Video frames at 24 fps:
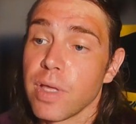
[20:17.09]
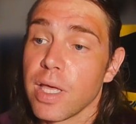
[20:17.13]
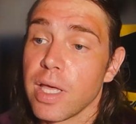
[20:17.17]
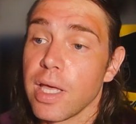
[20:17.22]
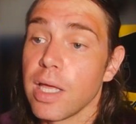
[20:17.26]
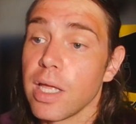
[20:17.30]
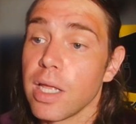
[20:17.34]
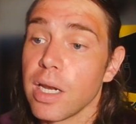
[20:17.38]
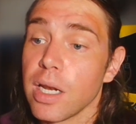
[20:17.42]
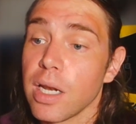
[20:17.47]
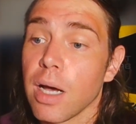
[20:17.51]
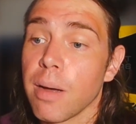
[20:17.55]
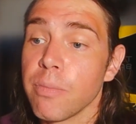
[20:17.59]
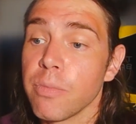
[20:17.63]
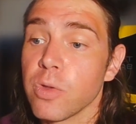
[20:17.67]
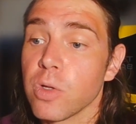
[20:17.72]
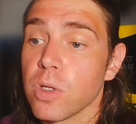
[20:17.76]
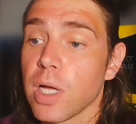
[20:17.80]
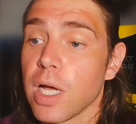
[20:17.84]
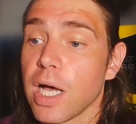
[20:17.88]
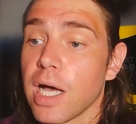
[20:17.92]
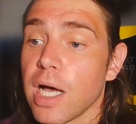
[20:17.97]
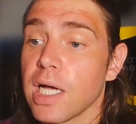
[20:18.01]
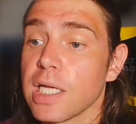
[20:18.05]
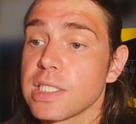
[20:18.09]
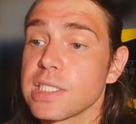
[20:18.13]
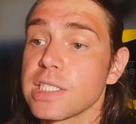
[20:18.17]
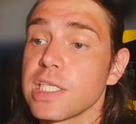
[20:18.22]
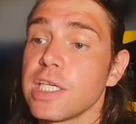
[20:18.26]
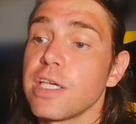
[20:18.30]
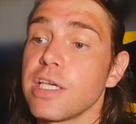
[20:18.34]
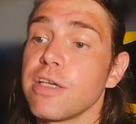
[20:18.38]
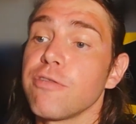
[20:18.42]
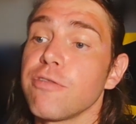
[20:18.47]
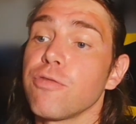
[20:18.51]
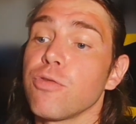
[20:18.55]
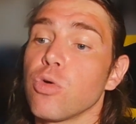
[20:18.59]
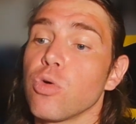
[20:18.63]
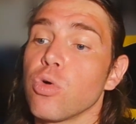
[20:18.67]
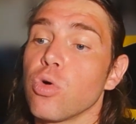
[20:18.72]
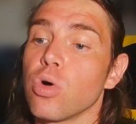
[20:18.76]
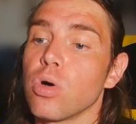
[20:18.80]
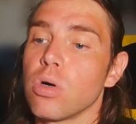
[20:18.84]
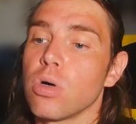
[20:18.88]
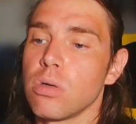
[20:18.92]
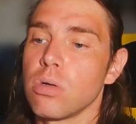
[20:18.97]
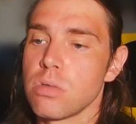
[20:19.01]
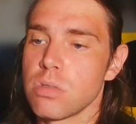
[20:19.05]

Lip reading: And I'm not asking for,